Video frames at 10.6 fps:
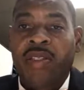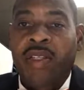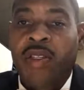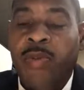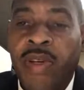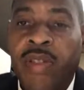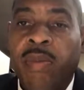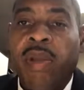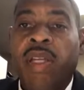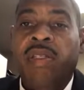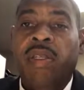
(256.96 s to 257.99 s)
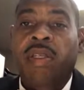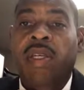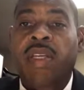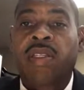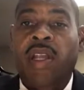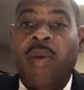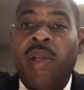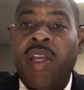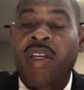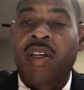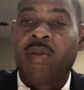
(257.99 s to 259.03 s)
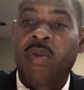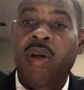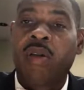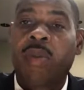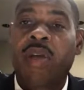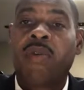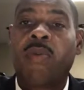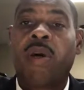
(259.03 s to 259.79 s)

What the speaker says: Peace and blessings, peace and blessings. Assalamu alaikum.